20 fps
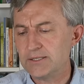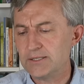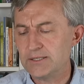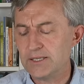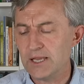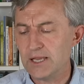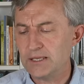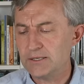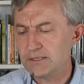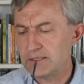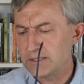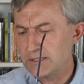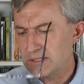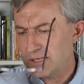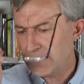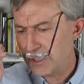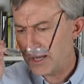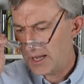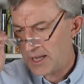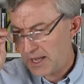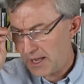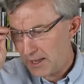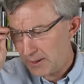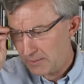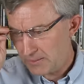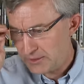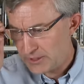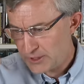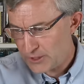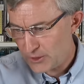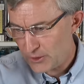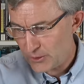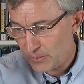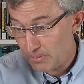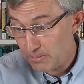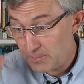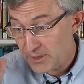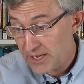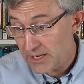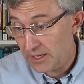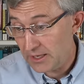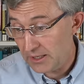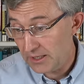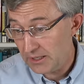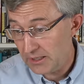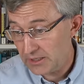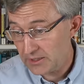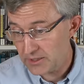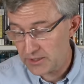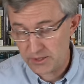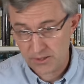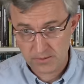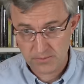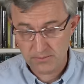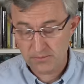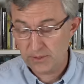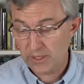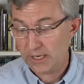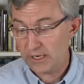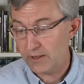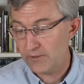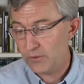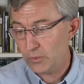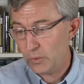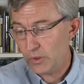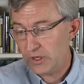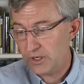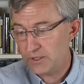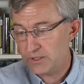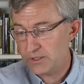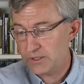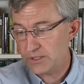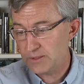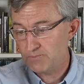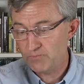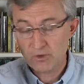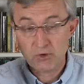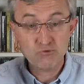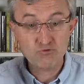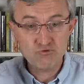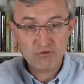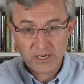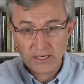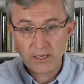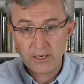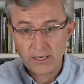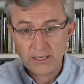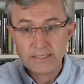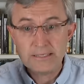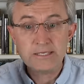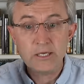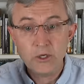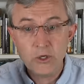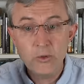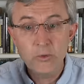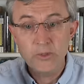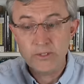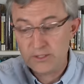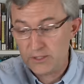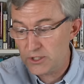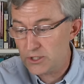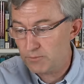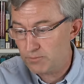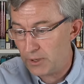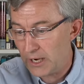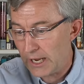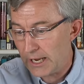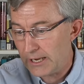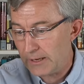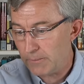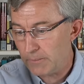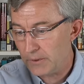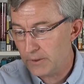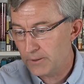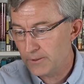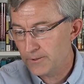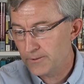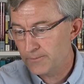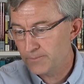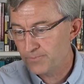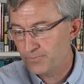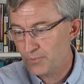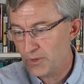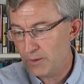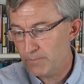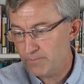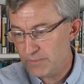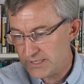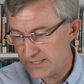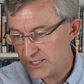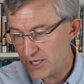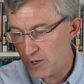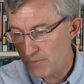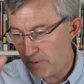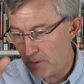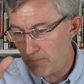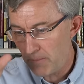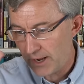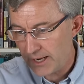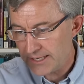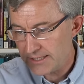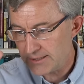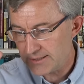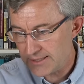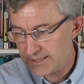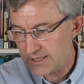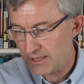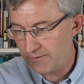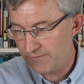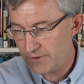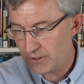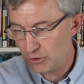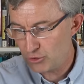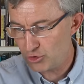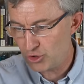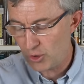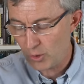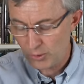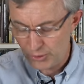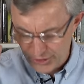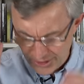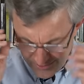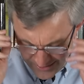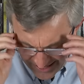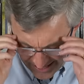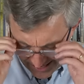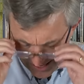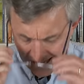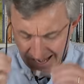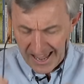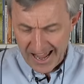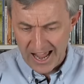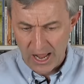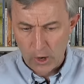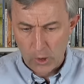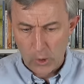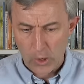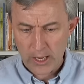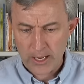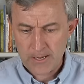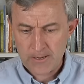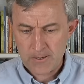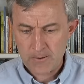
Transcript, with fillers: says to be alert. In other words, realize who is to blame. Be sober-minded, self-controlled. Don't allow